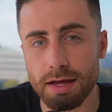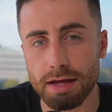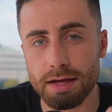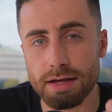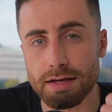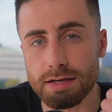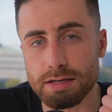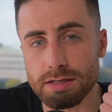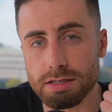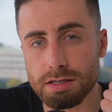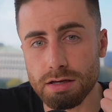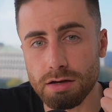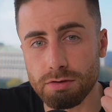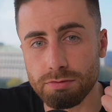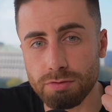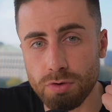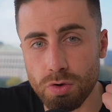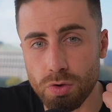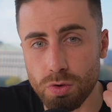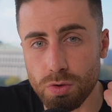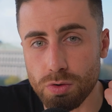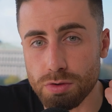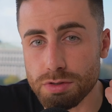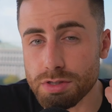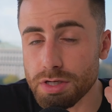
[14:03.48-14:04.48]
is, of
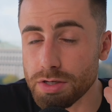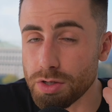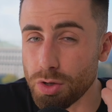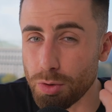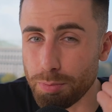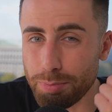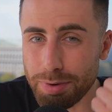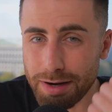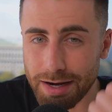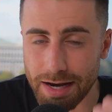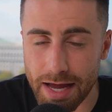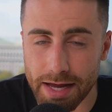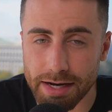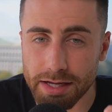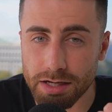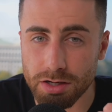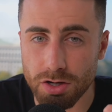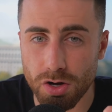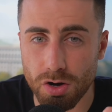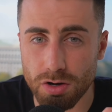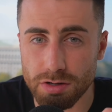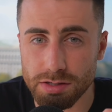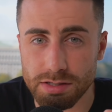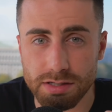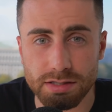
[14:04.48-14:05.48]
course, your planning
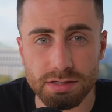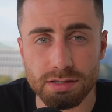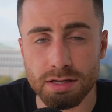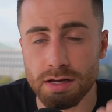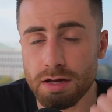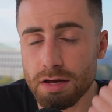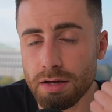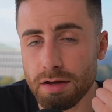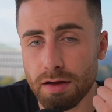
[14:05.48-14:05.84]
costs.